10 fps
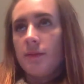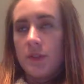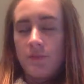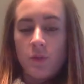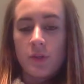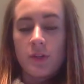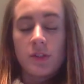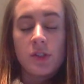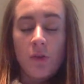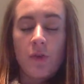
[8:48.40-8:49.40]

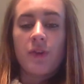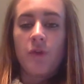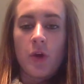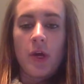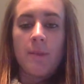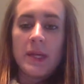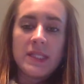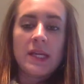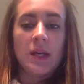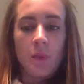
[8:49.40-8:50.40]
so forth and forth. And mid
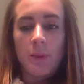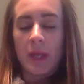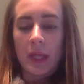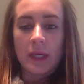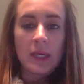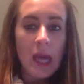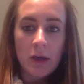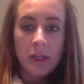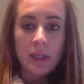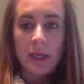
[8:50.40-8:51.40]
tech would be like a
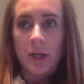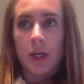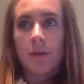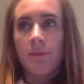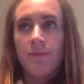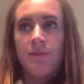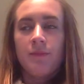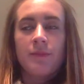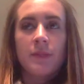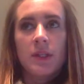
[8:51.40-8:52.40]
calculator,
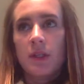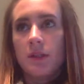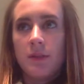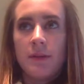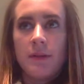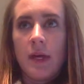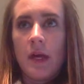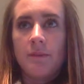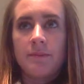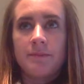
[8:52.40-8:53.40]

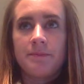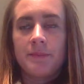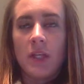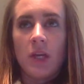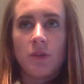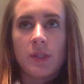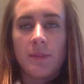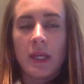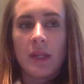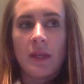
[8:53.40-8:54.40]
um, you know,
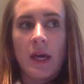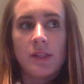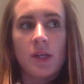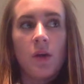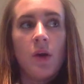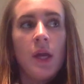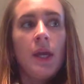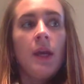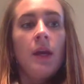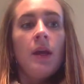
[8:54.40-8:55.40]
something like that. So
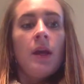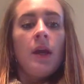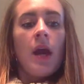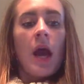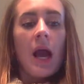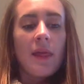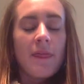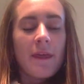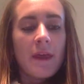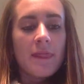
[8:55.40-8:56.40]
I
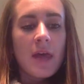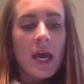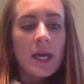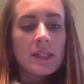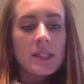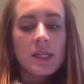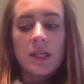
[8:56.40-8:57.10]
think that